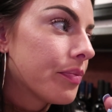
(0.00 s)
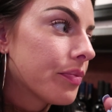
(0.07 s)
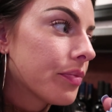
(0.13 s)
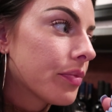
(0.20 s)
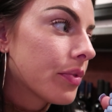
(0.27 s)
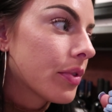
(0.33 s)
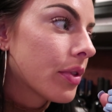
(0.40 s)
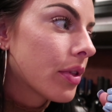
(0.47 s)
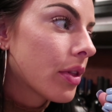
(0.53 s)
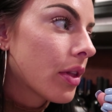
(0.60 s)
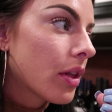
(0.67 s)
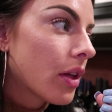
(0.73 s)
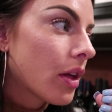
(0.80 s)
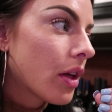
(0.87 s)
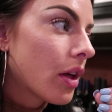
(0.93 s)
The
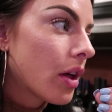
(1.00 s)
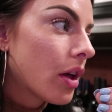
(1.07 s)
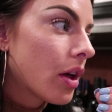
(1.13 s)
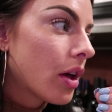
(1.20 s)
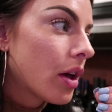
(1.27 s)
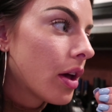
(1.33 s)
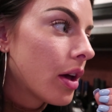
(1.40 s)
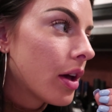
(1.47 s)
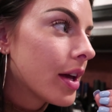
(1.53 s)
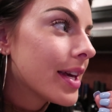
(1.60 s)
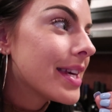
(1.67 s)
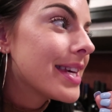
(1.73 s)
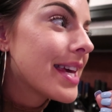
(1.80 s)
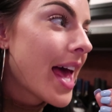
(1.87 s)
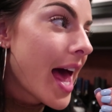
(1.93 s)

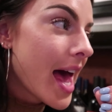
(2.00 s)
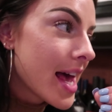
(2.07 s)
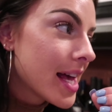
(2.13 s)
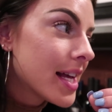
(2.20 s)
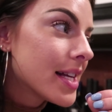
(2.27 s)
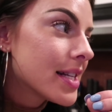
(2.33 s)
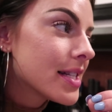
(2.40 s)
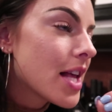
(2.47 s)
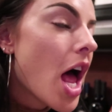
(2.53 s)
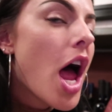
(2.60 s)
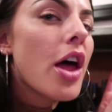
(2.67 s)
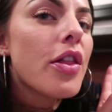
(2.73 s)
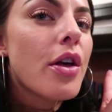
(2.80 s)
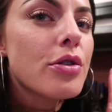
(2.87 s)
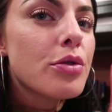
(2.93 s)
tagliatelle?
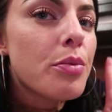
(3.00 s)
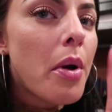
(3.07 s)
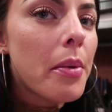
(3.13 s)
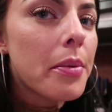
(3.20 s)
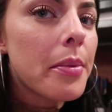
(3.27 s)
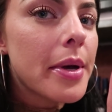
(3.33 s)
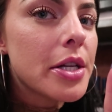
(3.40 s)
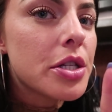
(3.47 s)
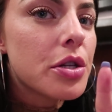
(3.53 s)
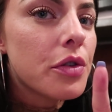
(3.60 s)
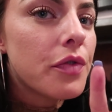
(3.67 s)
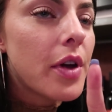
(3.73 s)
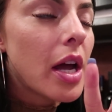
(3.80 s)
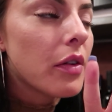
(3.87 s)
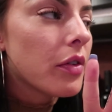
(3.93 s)
Yes. Those were probably my
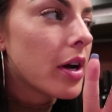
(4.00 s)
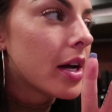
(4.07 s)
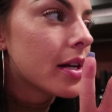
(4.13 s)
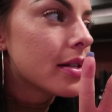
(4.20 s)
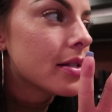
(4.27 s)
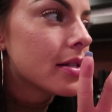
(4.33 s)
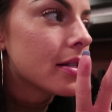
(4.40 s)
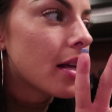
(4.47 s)
two favorites.